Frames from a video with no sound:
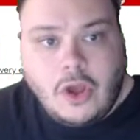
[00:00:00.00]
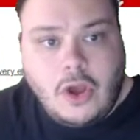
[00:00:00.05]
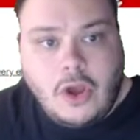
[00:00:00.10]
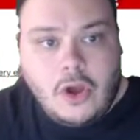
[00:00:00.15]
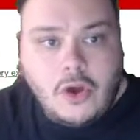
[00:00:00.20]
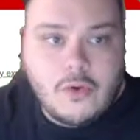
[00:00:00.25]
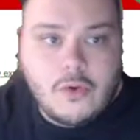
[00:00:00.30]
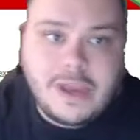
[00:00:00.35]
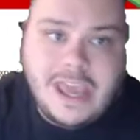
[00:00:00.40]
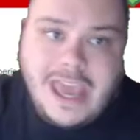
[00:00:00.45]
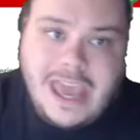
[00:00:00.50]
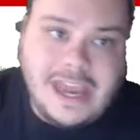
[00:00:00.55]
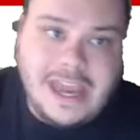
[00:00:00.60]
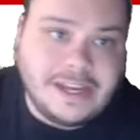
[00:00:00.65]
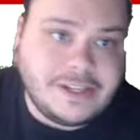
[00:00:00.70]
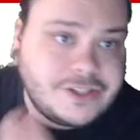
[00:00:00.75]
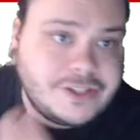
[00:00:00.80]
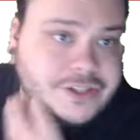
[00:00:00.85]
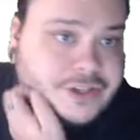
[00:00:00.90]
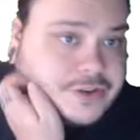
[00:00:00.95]
Okay,
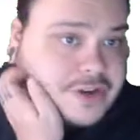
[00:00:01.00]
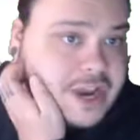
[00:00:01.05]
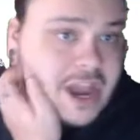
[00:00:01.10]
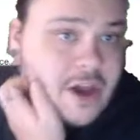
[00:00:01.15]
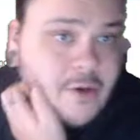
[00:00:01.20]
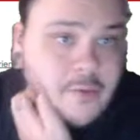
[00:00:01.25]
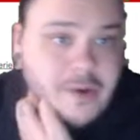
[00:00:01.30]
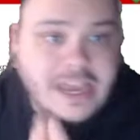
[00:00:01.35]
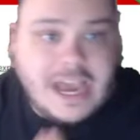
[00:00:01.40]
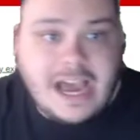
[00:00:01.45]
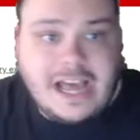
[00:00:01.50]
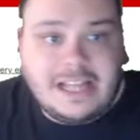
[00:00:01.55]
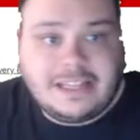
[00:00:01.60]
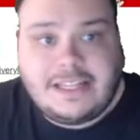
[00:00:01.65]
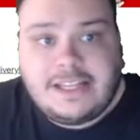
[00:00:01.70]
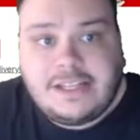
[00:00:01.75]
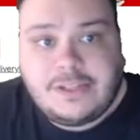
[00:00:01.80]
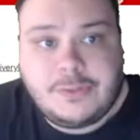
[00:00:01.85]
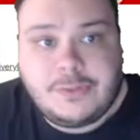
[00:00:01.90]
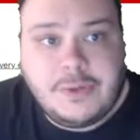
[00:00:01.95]
so now we got
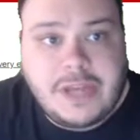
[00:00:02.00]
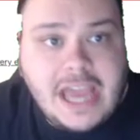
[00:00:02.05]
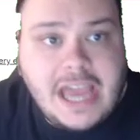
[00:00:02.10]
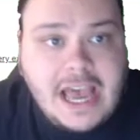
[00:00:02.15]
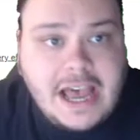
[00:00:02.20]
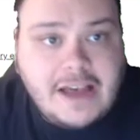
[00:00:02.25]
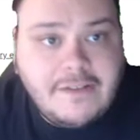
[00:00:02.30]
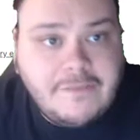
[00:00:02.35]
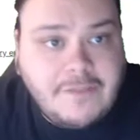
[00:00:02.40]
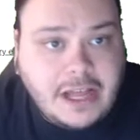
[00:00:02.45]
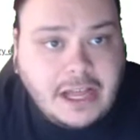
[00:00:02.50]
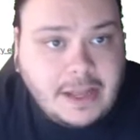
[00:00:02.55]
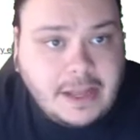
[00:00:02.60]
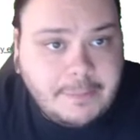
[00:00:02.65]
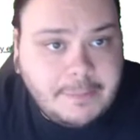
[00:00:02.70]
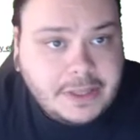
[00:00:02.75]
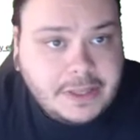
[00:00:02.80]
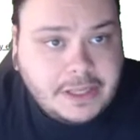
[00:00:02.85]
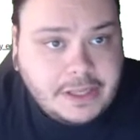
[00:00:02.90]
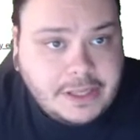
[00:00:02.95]
this. We have
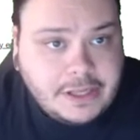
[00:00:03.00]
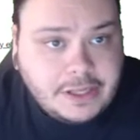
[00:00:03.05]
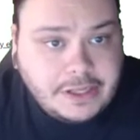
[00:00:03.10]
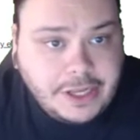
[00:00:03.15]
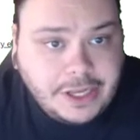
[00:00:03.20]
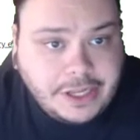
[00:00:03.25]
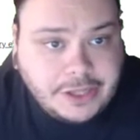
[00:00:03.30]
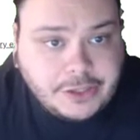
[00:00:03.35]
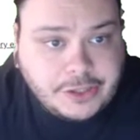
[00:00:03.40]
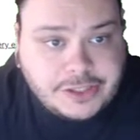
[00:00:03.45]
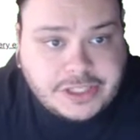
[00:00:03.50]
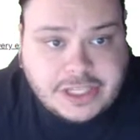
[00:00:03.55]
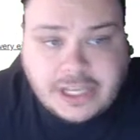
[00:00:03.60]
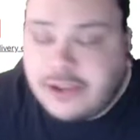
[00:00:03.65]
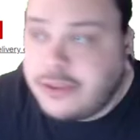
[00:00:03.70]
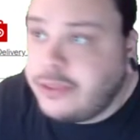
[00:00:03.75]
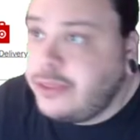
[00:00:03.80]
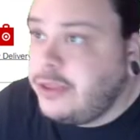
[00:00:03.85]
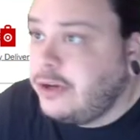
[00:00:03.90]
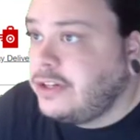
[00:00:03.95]
um, it looks
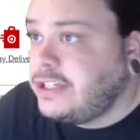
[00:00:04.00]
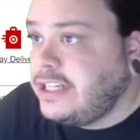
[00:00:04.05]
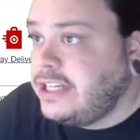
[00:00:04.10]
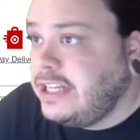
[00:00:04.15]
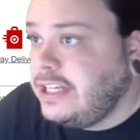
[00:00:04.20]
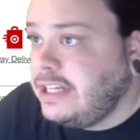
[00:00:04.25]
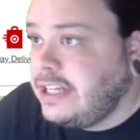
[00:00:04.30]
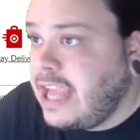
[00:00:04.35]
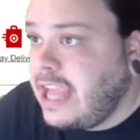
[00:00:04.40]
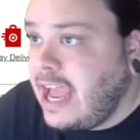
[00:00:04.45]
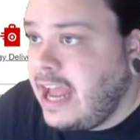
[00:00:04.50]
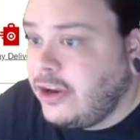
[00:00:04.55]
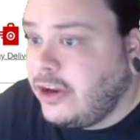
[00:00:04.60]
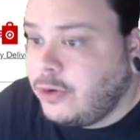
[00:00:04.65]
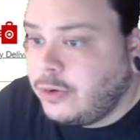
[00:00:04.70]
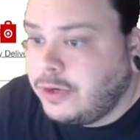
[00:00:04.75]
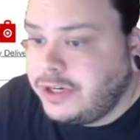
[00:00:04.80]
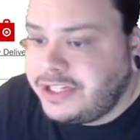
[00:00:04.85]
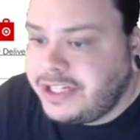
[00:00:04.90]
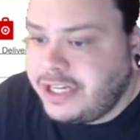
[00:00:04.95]
like 13
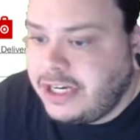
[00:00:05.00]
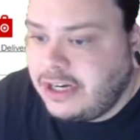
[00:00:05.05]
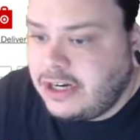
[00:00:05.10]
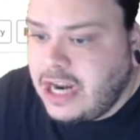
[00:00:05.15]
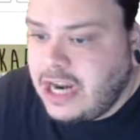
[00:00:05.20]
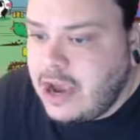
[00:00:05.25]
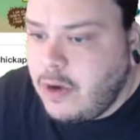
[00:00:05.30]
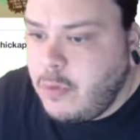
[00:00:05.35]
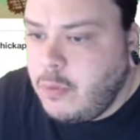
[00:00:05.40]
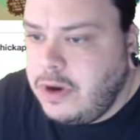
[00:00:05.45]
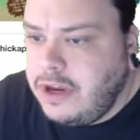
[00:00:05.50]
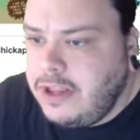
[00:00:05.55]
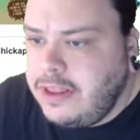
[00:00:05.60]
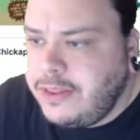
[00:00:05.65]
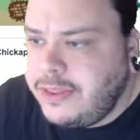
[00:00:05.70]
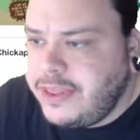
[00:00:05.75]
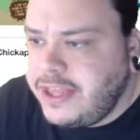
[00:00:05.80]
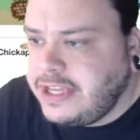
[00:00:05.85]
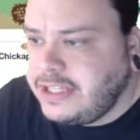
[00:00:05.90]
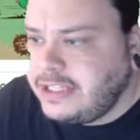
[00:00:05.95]
categories here. Now, one of the
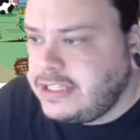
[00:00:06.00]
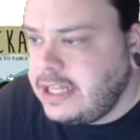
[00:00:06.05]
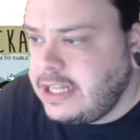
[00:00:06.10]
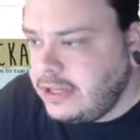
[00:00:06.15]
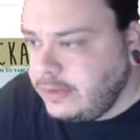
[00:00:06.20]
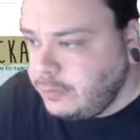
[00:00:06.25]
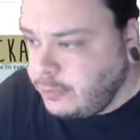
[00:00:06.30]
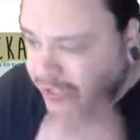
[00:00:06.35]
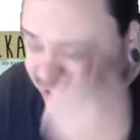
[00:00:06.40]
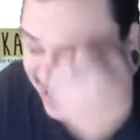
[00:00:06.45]
things that we